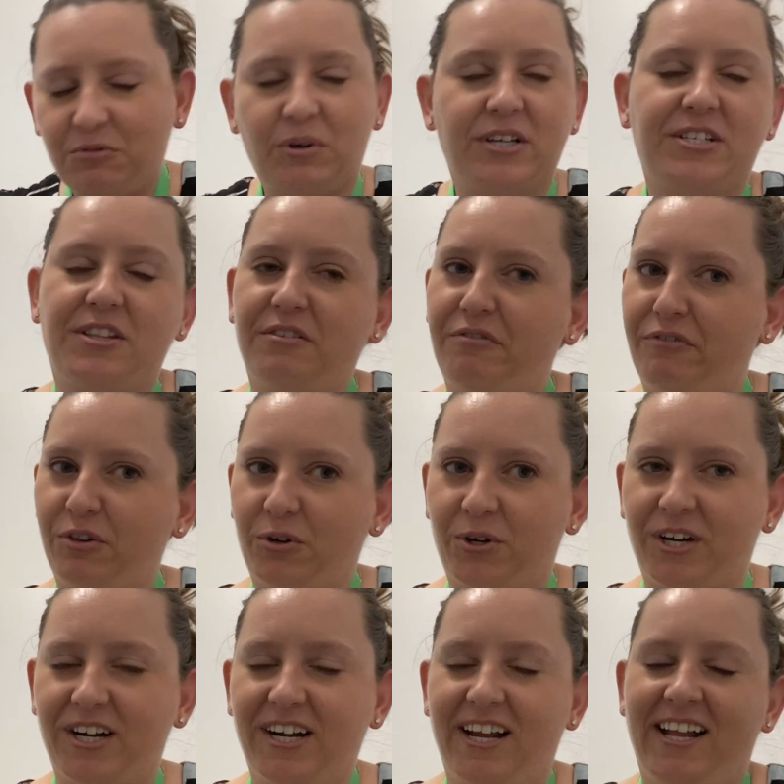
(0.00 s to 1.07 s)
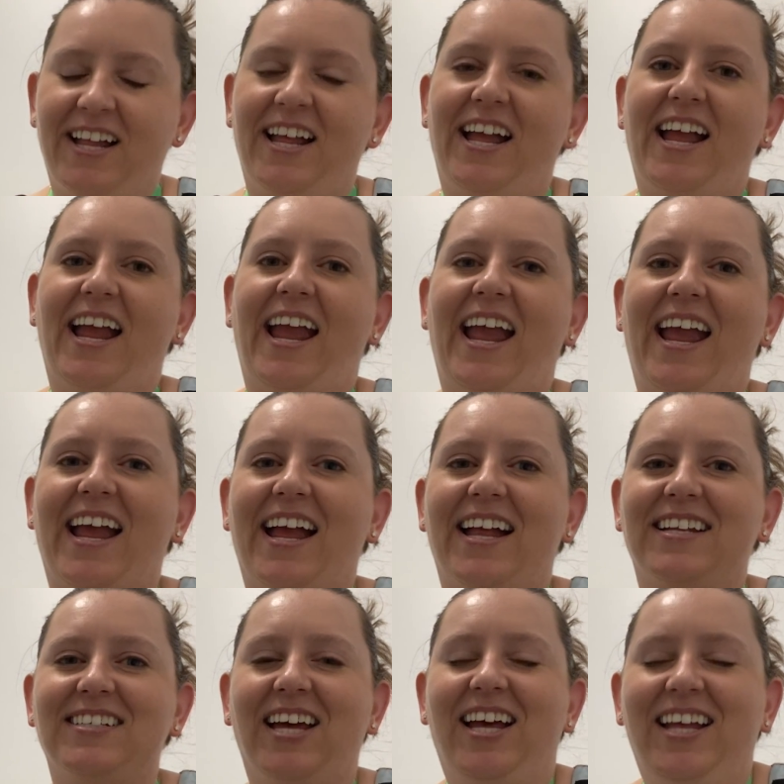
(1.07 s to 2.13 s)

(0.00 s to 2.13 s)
went to the floor. And,